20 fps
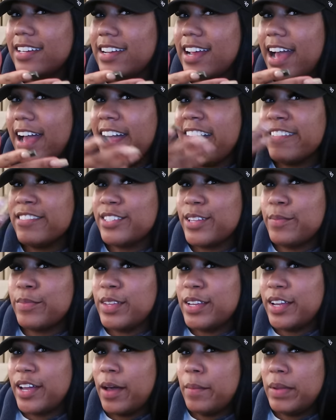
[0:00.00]
I have
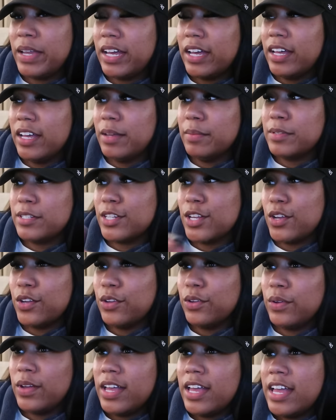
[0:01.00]
something coming up.
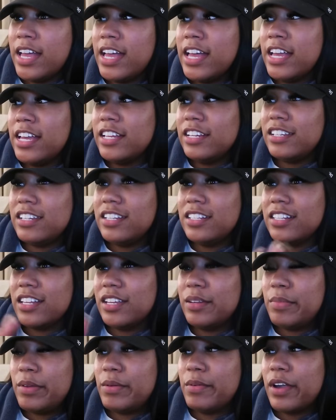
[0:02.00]
So she's
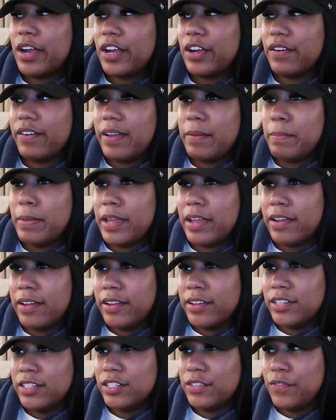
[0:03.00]
going to be with her
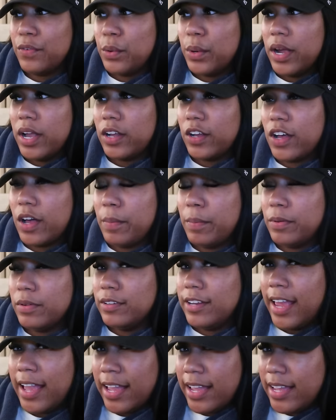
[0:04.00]
grandparents for a couple
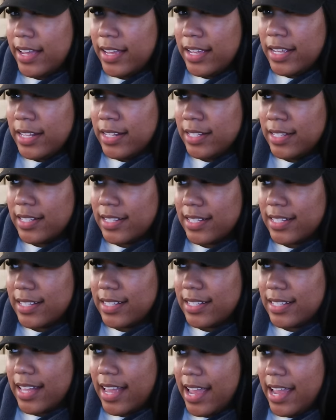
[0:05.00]
days.
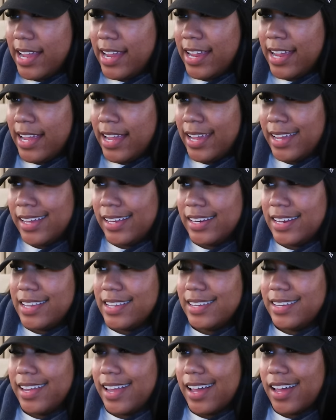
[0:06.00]

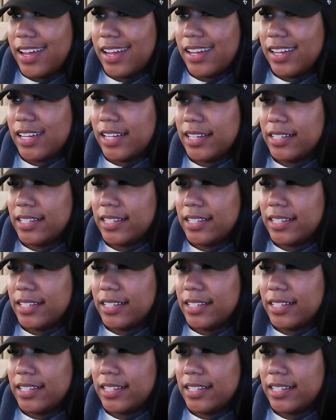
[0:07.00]
And yeah,